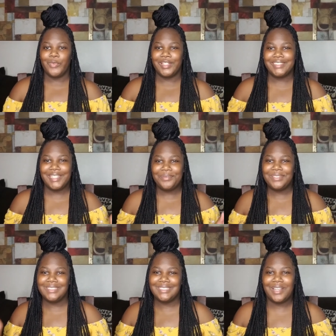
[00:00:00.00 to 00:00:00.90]
What's up,
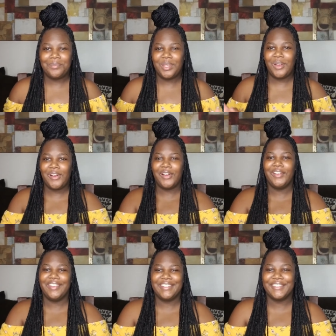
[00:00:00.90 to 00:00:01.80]

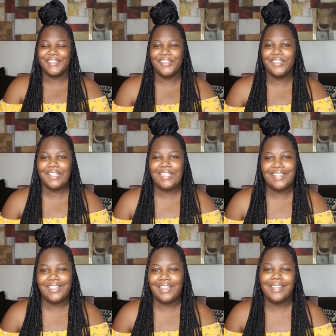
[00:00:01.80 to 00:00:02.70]
y'all? It's your girl
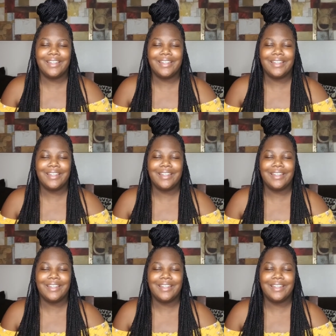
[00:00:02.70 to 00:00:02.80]
Kiki,